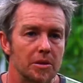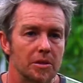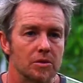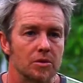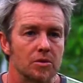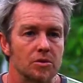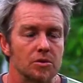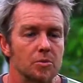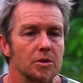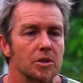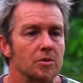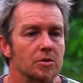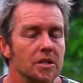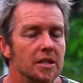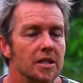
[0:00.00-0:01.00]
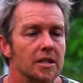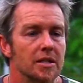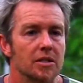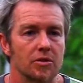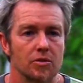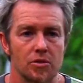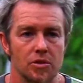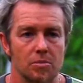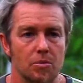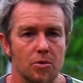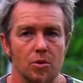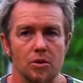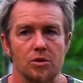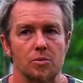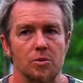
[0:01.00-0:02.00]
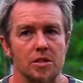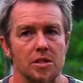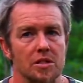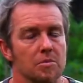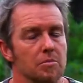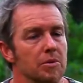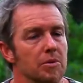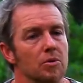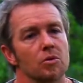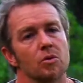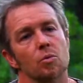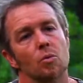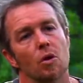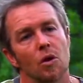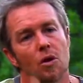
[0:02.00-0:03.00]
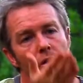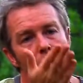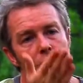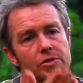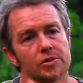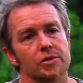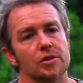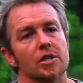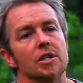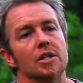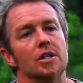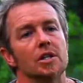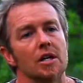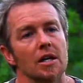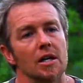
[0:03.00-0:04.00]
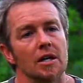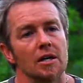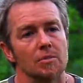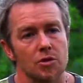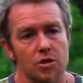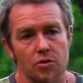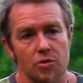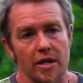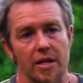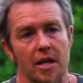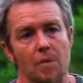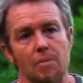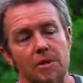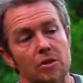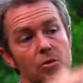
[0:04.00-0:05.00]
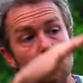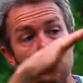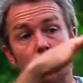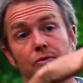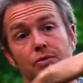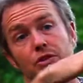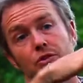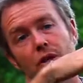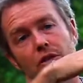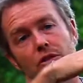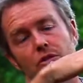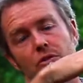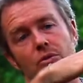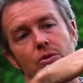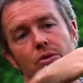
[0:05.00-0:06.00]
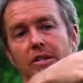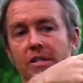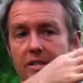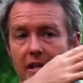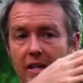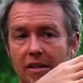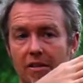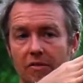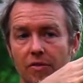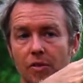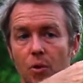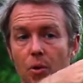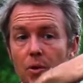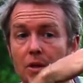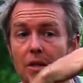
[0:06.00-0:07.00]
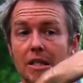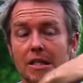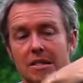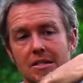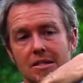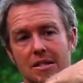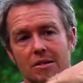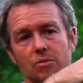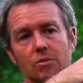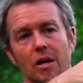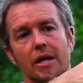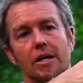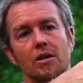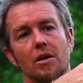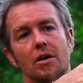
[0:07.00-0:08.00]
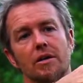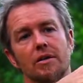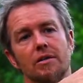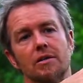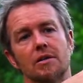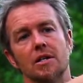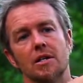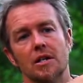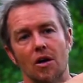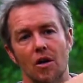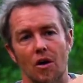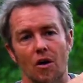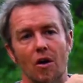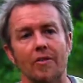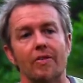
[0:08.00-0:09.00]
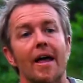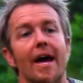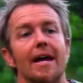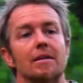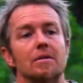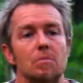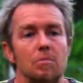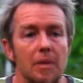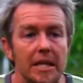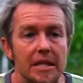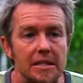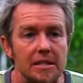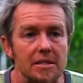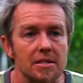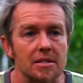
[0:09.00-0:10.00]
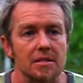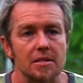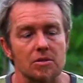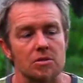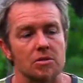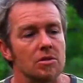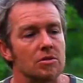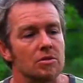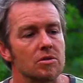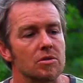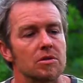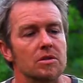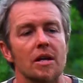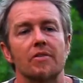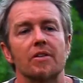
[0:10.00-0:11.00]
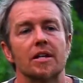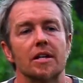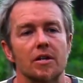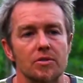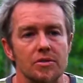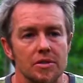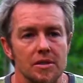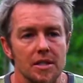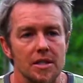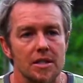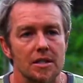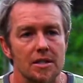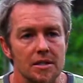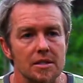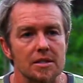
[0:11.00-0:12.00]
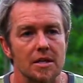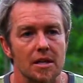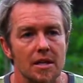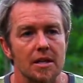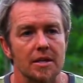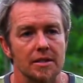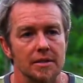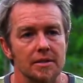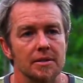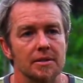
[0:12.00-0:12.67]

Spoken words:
pillars, we don't need any other supports. We just build the walls straight up, and the roof structure or the second floor can sit right on that base. There's nothing else needed inside.